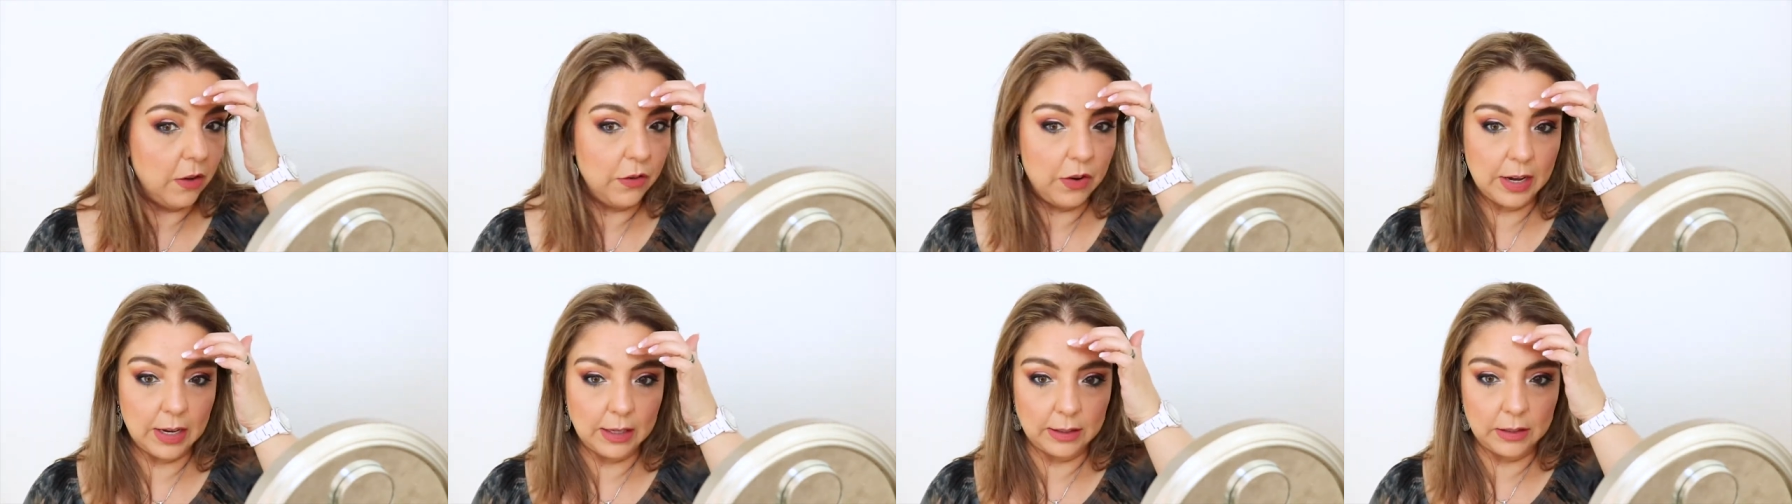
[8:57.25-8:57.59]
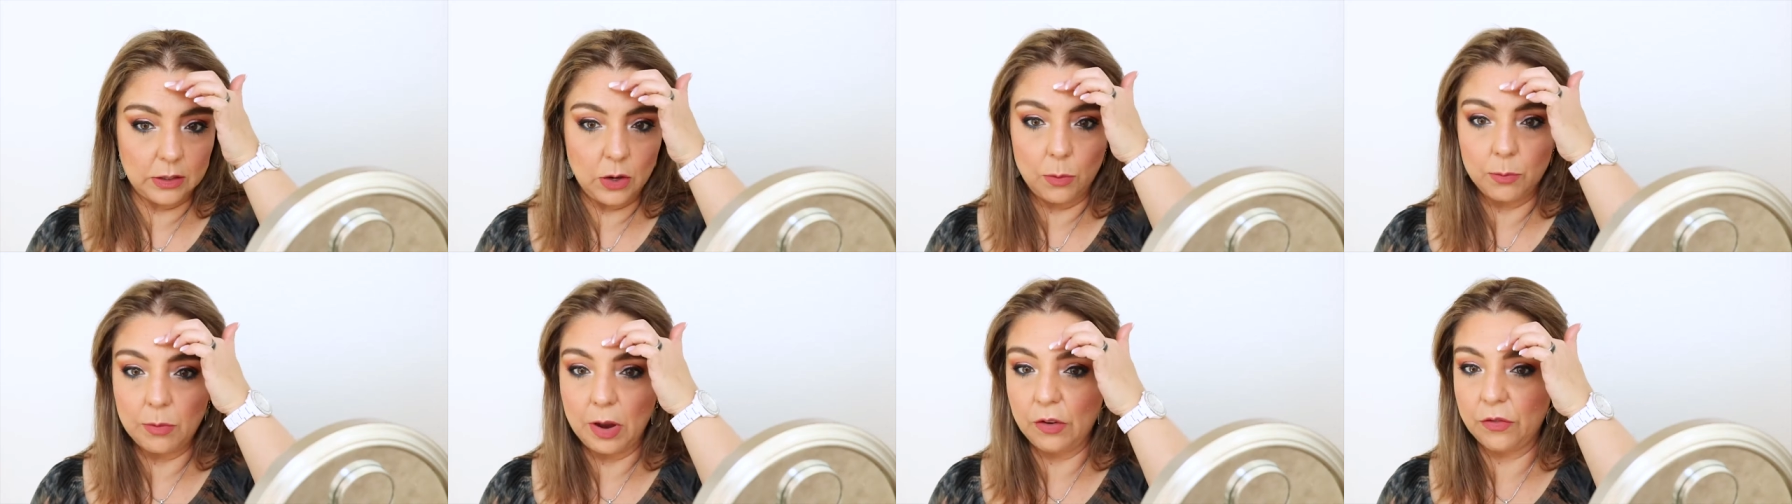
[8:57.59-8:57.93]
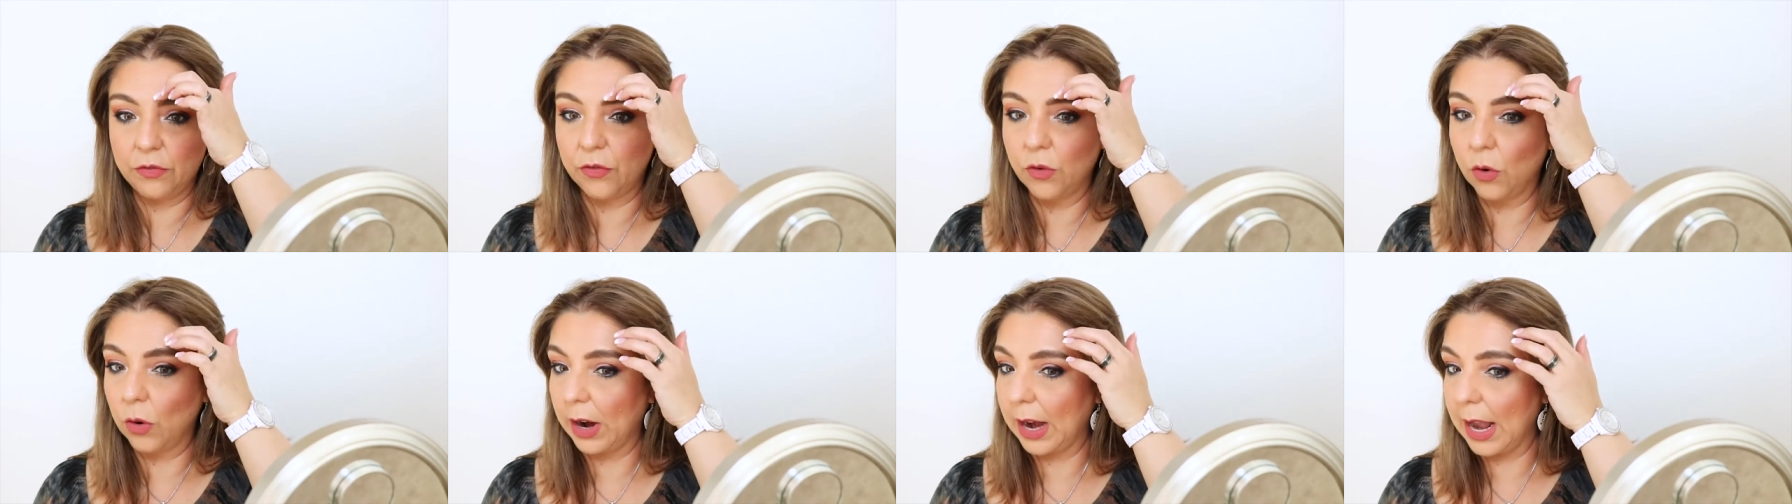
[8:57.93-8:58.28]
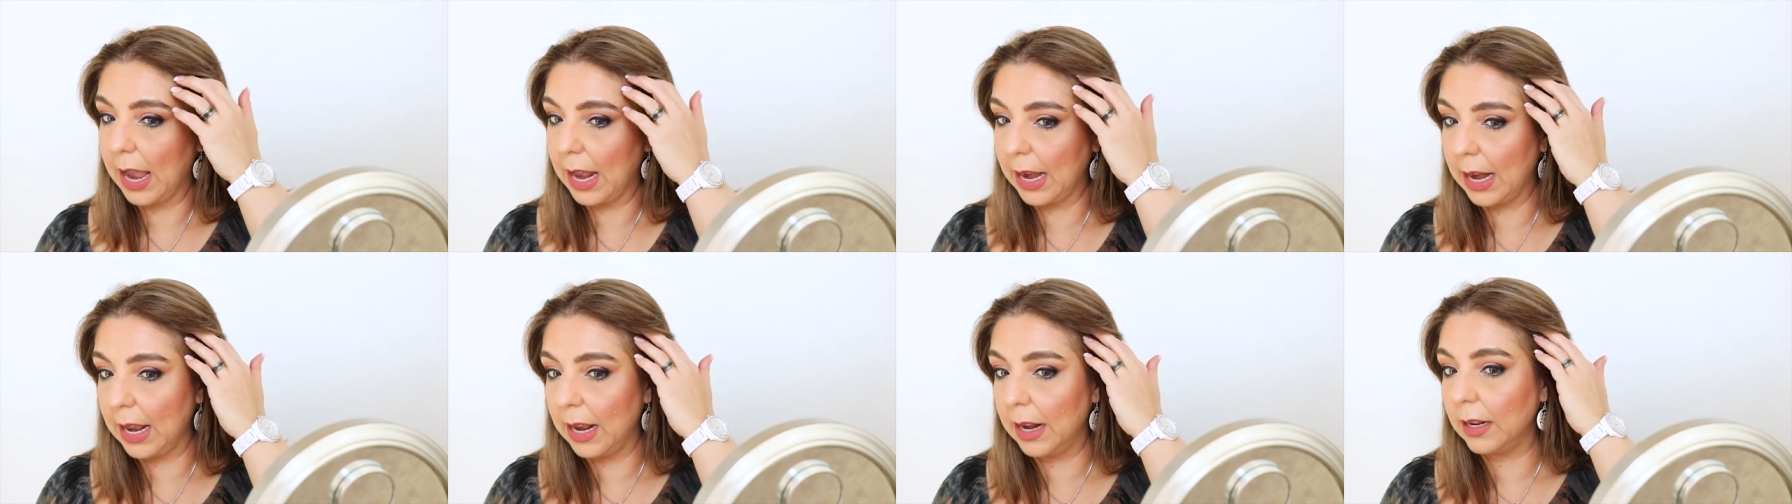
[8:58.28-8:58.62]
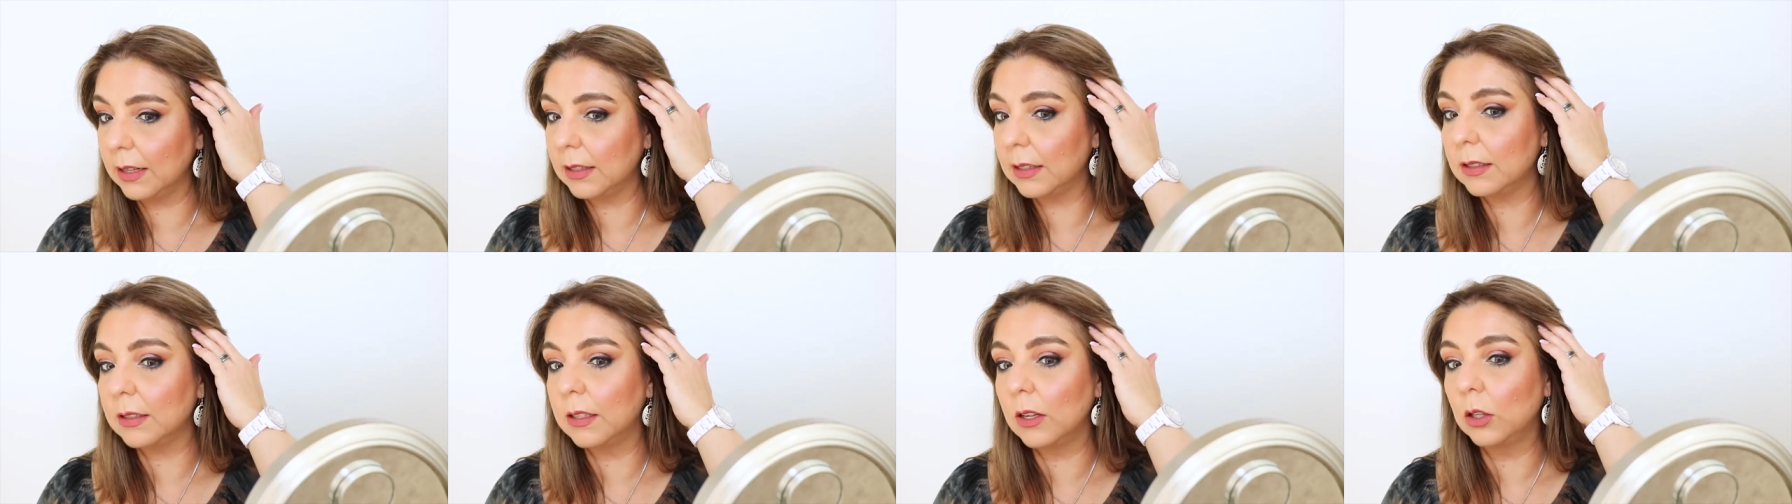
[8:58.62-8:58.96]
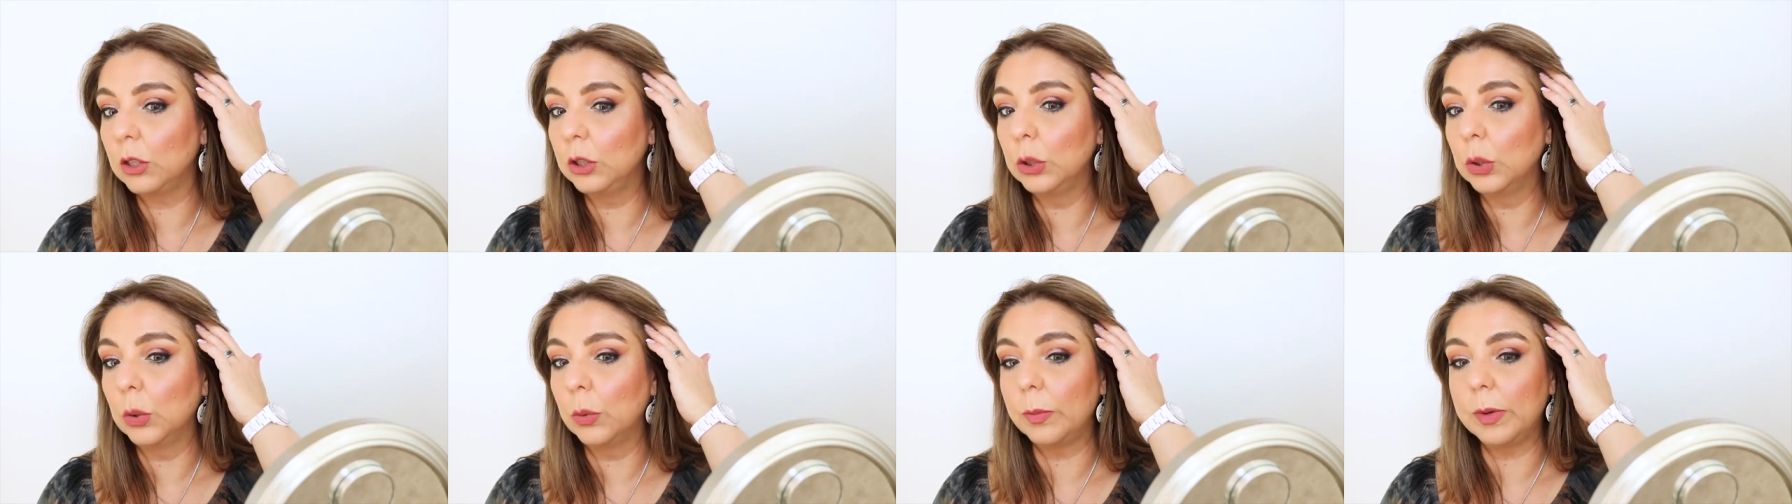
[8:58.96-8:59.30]
you can see on my forehead it is still
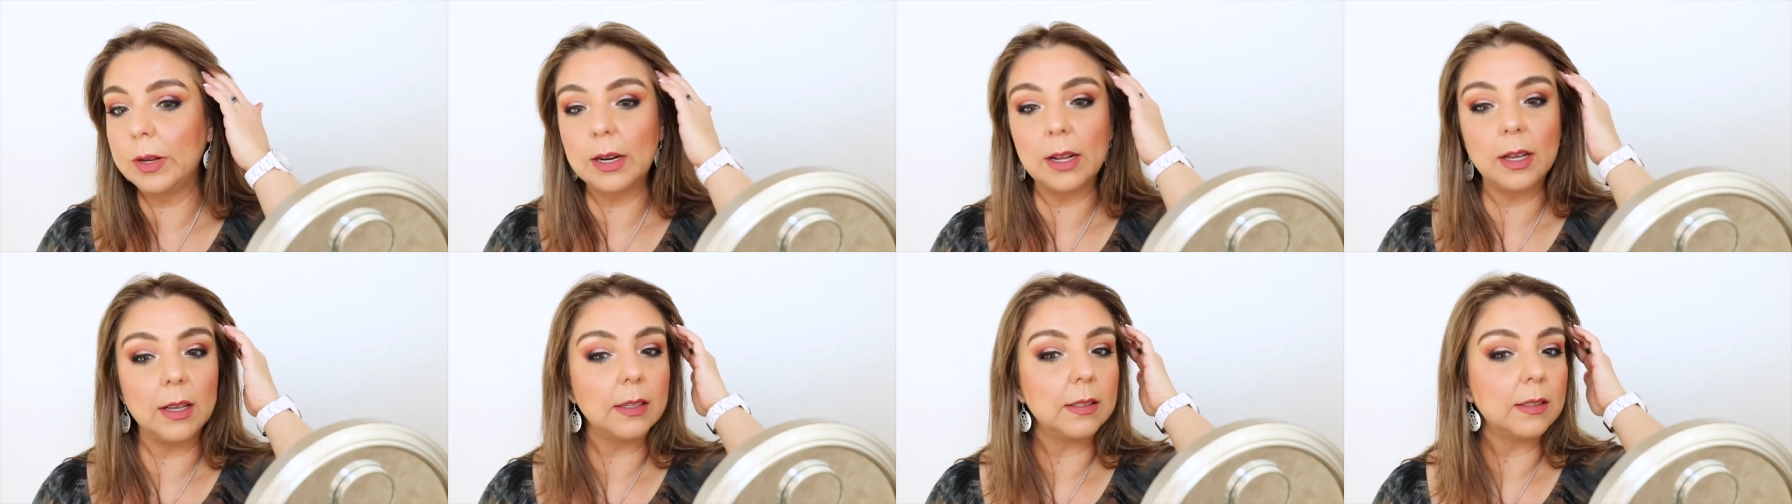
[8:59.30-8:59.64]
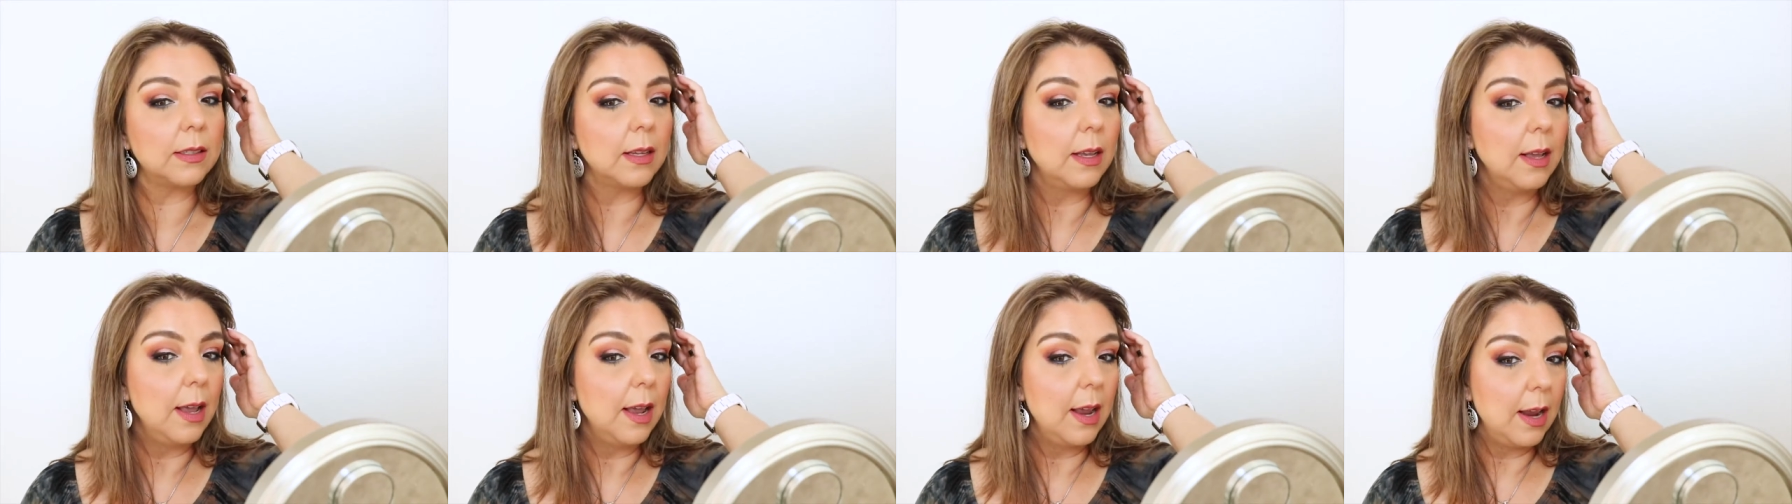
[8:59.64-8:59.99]
luminous